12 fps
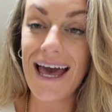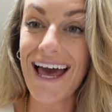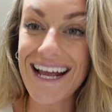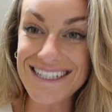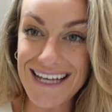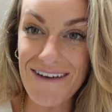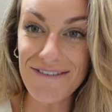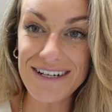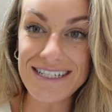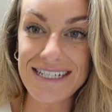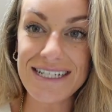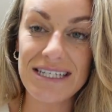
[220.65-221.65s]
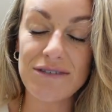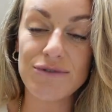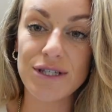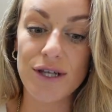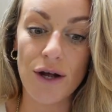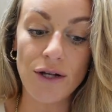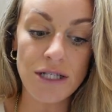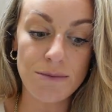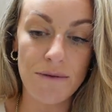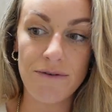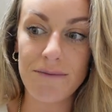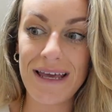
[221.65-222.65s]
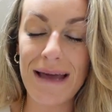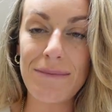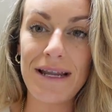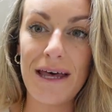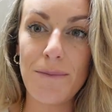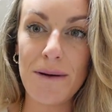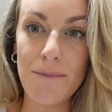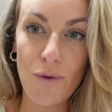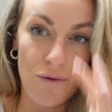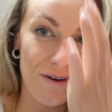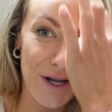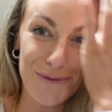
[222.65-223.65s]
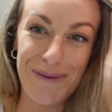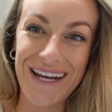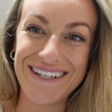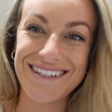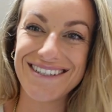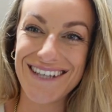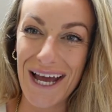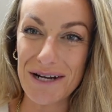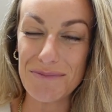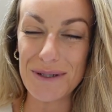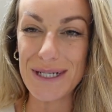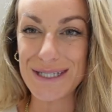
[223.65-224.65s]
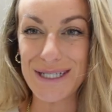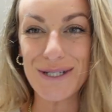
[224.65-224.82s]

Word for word: I definitely did see results but for me I'm a little bit more of a low maintenance kind of person.